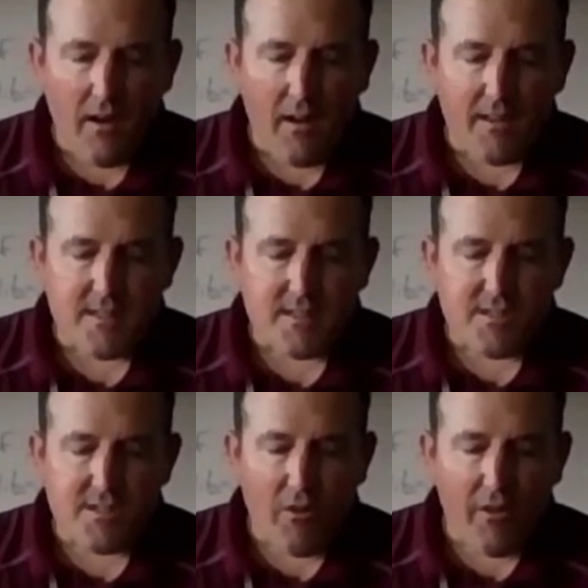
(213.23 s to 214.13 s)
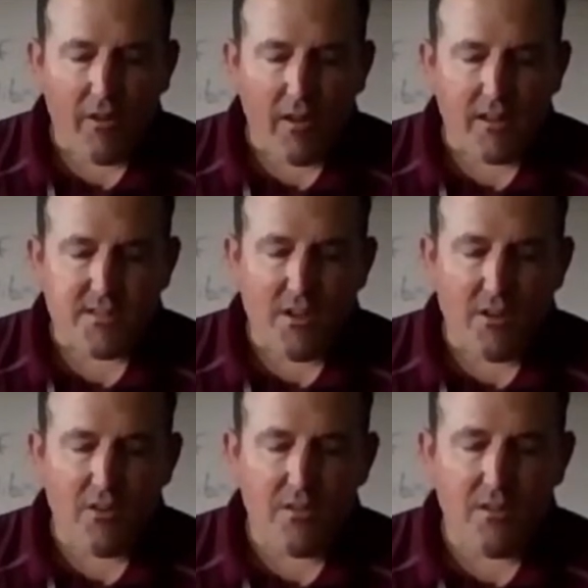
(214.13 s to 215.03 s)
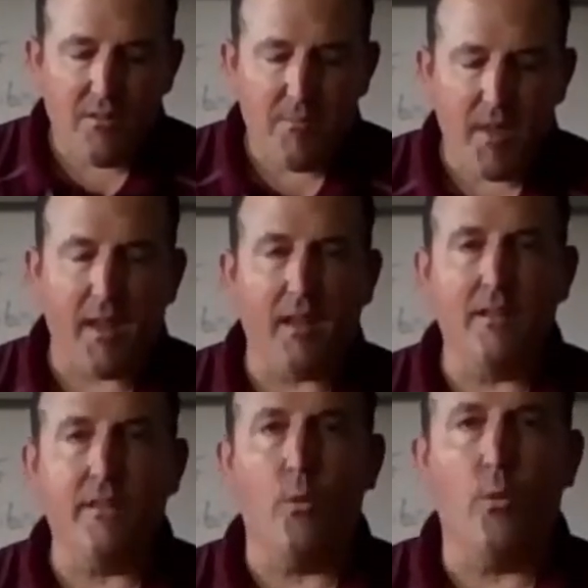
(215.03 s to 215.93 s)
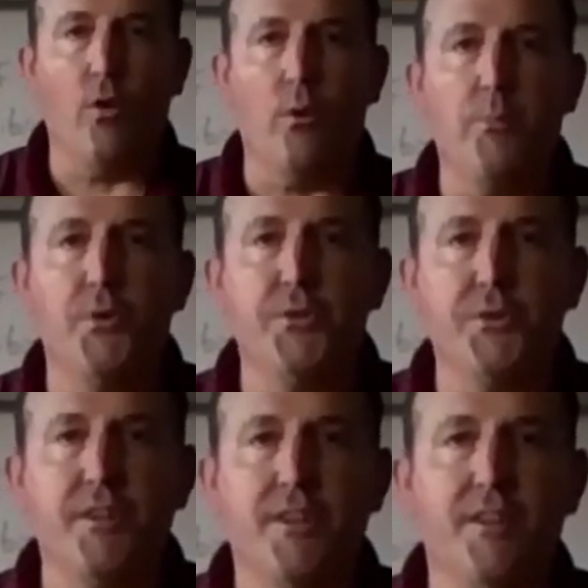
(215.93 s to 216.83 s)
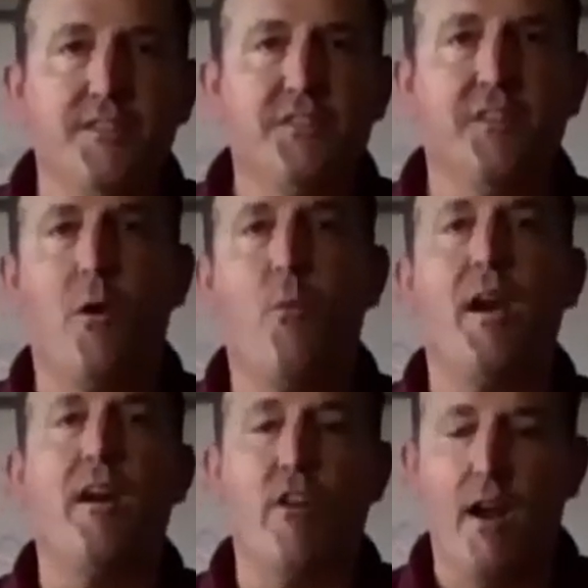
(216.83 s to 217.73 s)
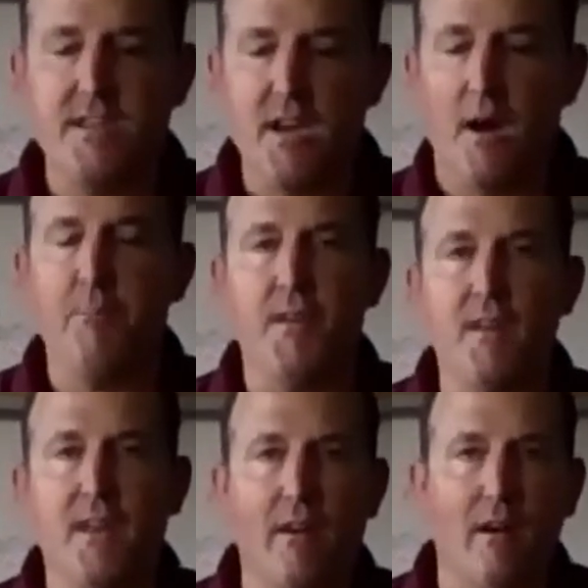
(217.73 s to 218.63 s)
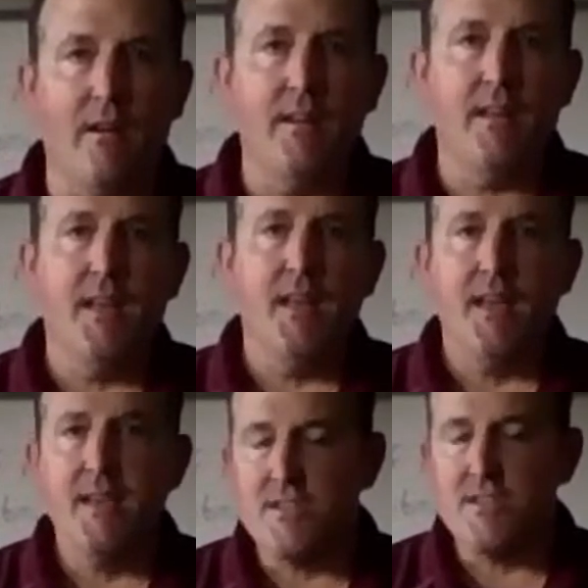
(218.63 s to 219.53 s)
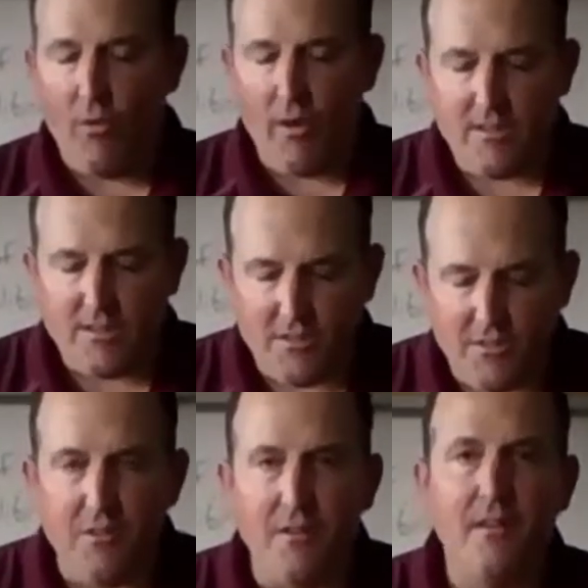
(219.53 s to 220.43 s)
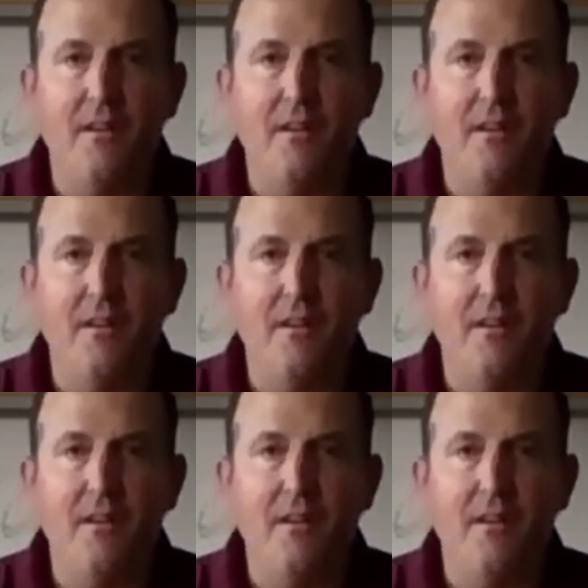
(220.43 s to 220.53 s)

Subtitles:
is stirring on its own, making a little whirlpool, so that whatever I dump in here is going to